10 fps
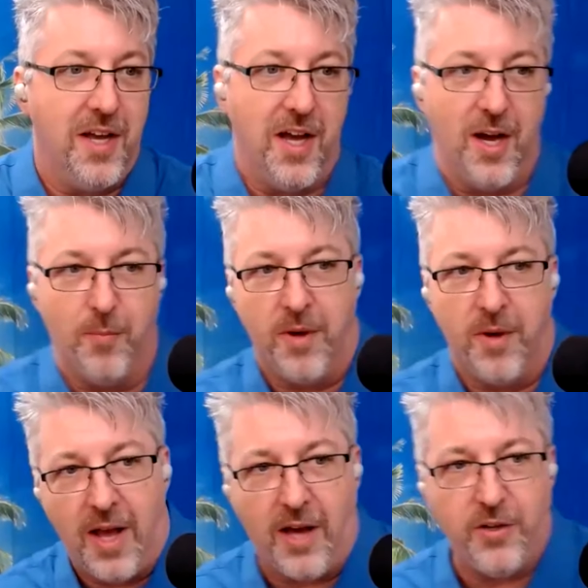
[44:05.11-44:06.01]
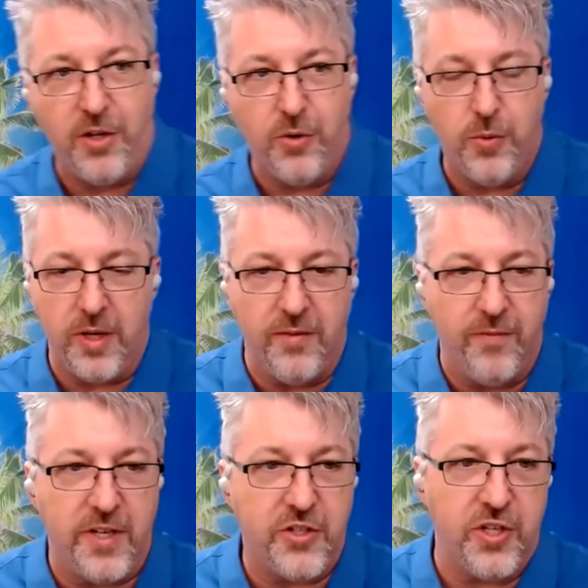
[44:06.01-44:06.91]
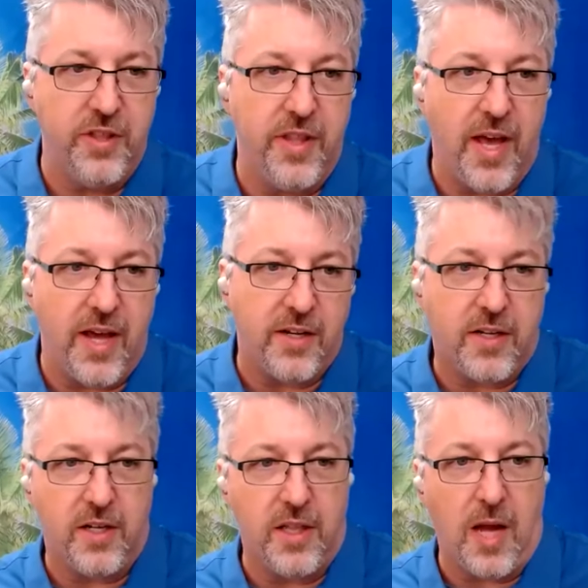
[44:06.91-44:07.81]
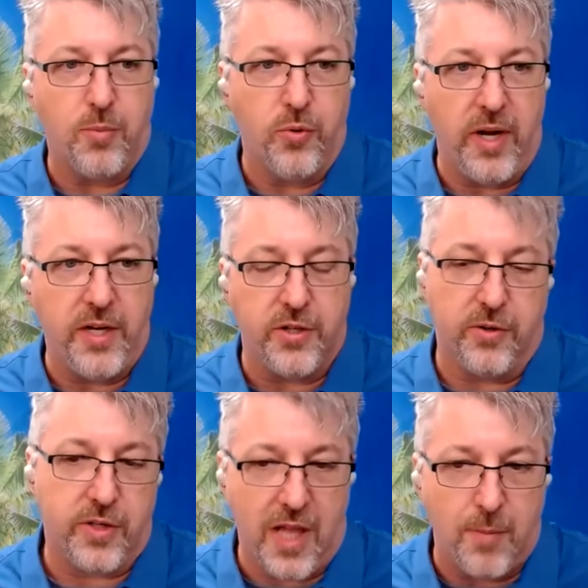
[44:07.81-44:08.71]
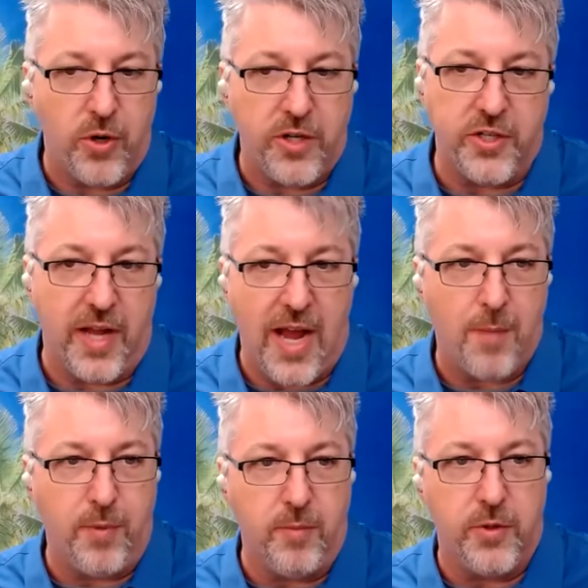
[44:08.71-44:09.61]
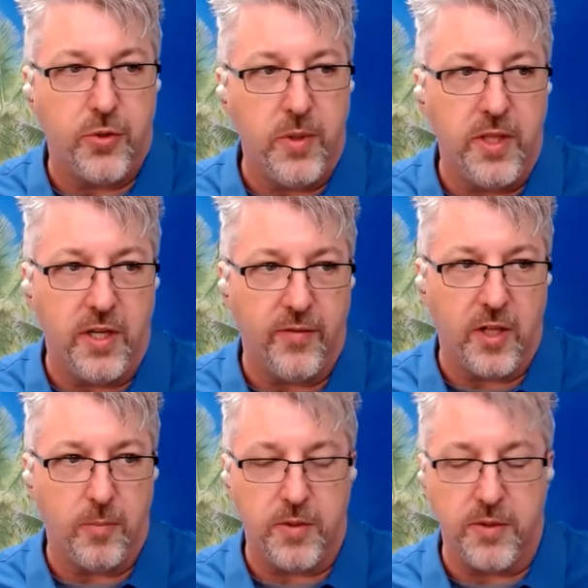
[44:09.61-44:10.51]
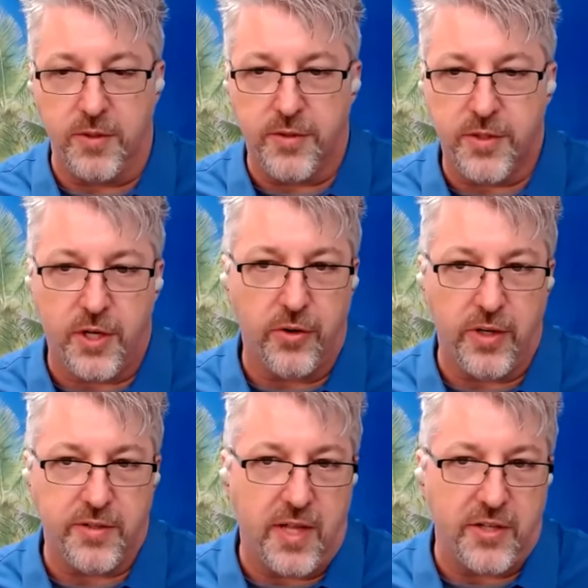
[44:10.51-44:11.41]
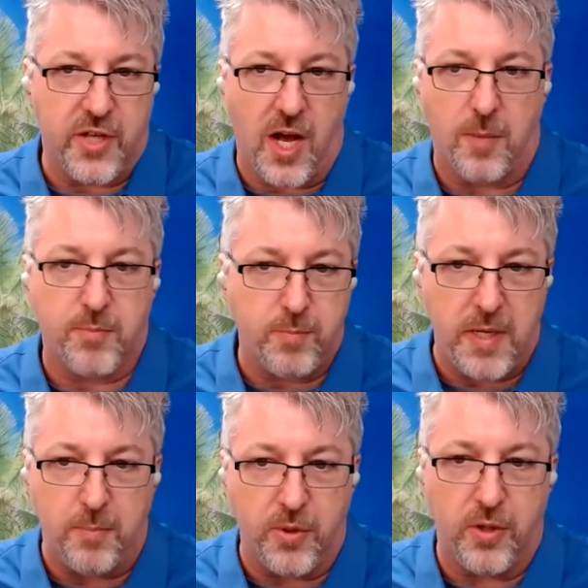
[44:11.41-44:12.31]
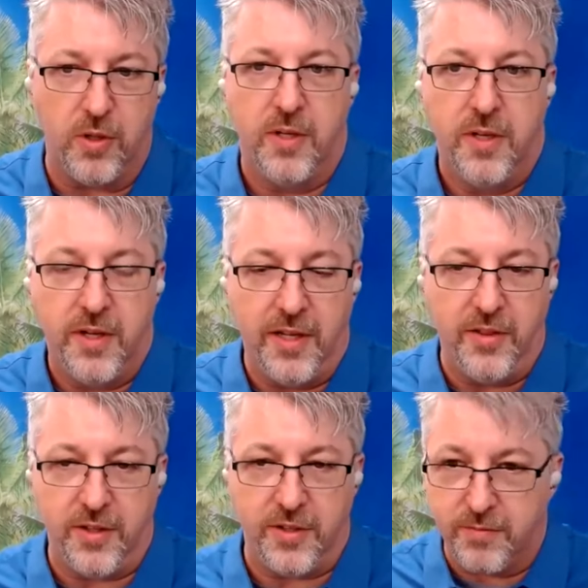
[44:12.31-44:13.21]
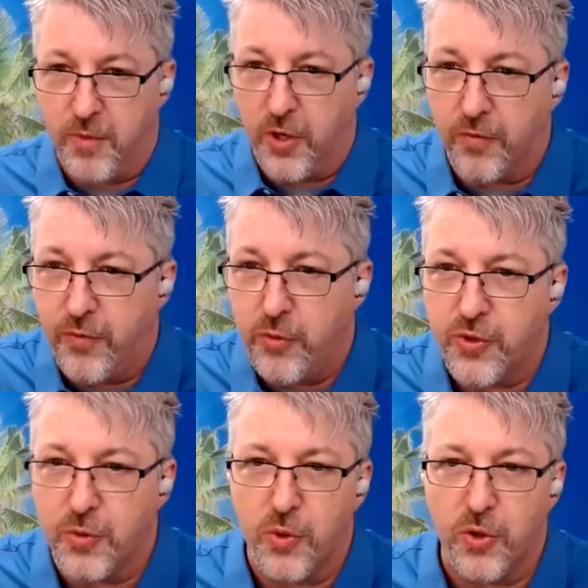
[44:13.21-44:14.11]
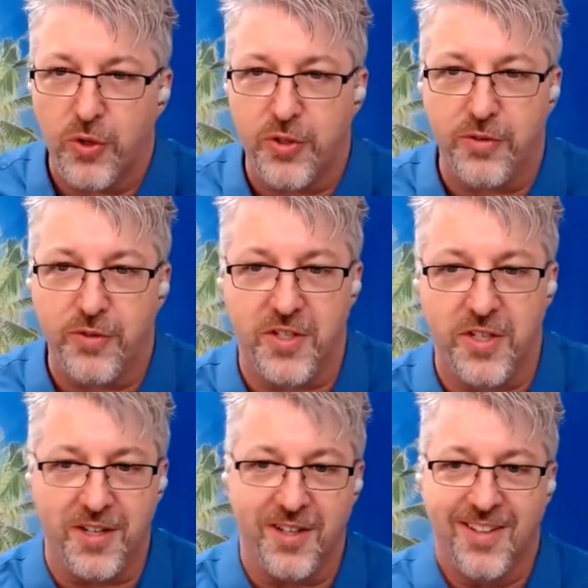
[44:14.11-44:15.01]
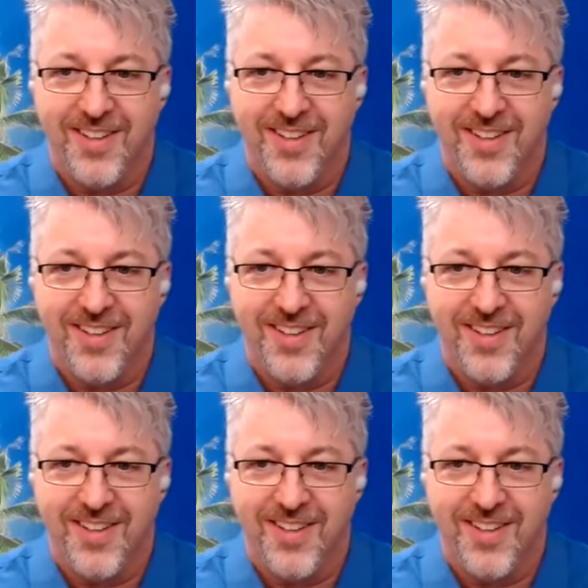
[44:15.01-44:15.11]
Um, how do you envision that collaboration or collaboration to happen between the developers and security slash ops people in this you know future world you're seeing?